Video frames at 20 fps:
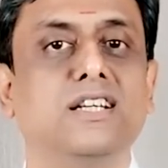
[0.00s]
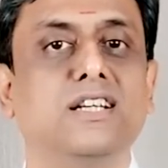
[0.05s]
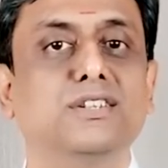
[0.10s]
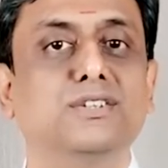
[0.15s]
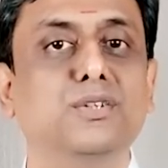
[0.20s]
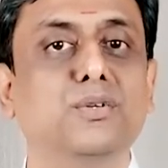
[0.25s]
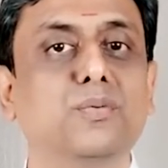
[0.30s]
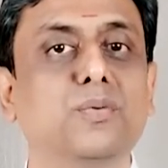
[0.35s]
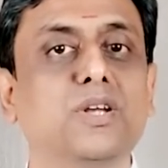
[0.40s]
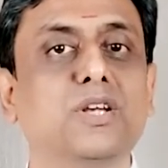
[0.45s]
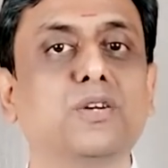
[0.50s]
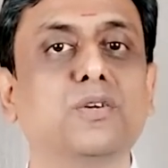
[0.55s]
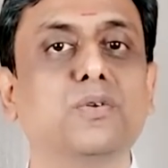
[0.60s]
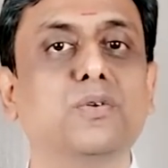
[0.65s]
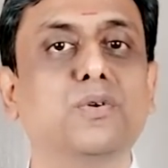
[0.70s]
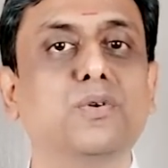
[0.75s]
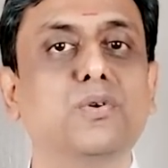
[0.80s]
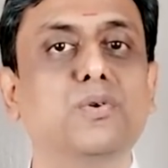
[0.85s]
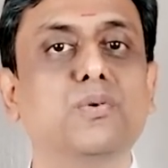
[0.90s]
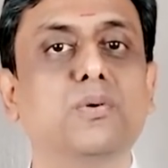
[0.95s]
So when you
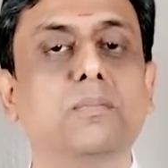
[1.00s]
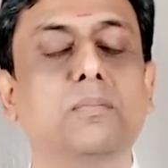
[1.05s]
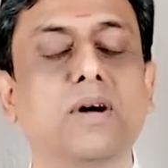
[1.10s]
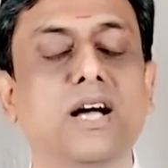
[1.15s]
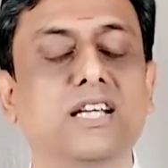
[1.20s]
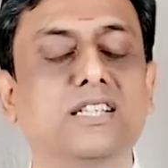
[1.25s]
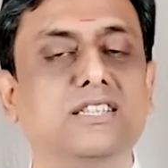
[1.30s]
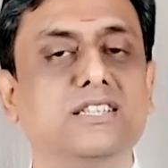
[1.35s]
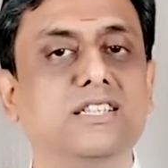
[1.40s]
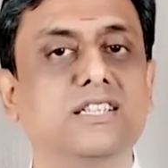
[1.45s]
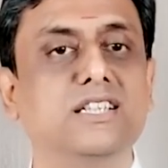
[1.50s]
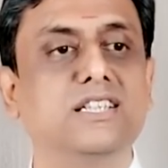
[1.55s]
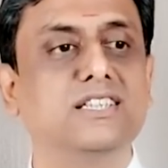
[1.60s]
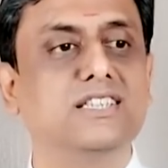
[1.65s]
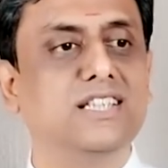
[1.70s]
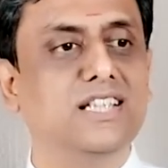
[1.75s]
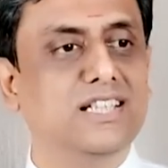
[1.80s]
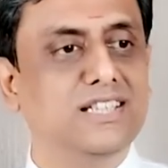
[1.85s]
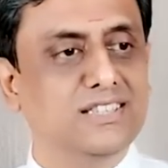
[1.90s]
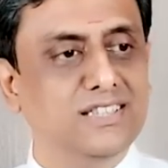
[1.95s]
go to a master, he
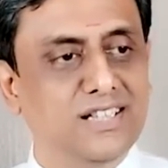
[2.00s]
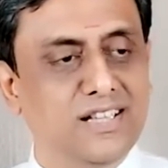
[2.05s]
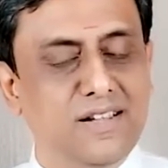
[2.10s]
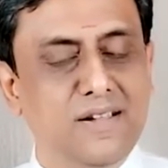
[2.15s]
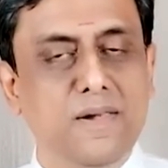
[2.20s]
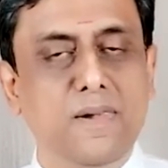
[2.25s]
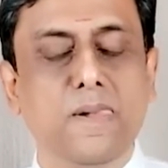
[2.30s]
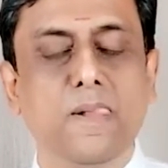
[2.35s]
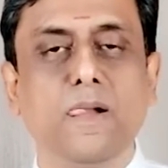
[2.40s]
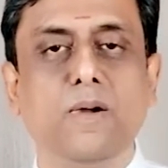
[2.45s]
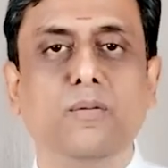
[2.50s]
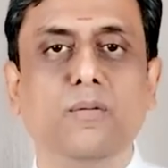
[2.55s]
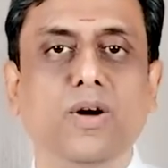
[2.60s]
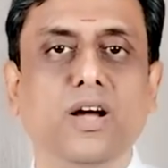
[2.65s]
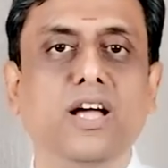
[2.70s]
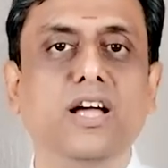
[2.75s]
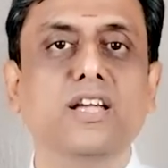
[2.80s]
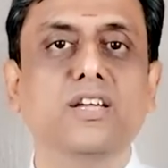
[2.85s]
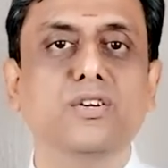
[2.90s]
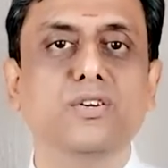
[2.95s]
says,
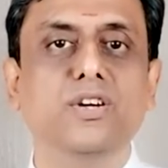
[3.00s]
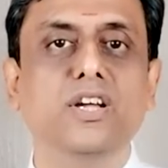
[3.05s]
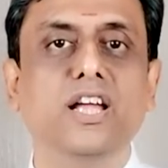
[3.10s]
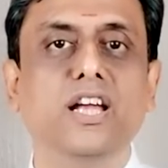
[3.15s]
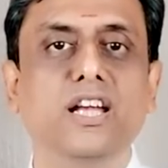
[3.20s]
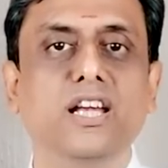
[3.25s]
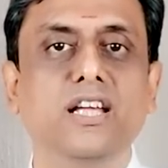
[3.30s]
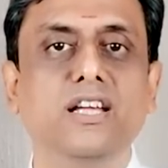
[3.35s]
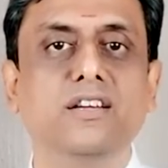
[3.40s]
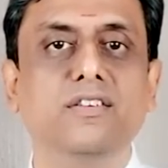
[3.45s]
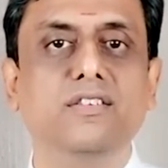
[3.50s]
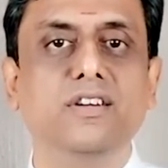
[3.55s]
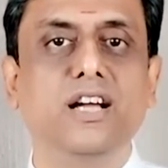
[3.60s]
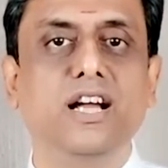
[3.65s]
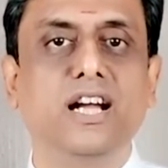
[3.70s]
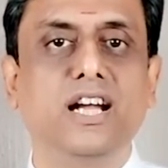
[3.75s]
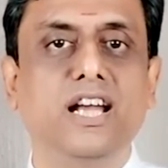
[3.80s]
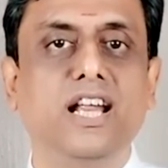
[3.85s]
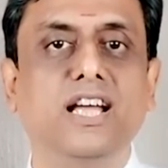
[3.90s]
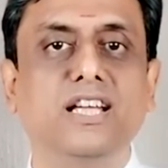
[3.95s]
why are you getting
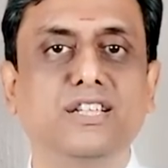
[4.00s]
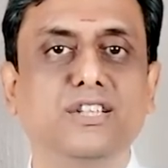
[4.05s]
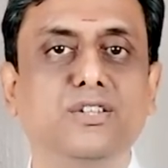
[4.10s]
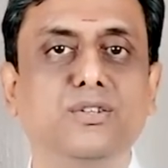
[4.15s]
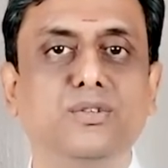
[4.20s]
attached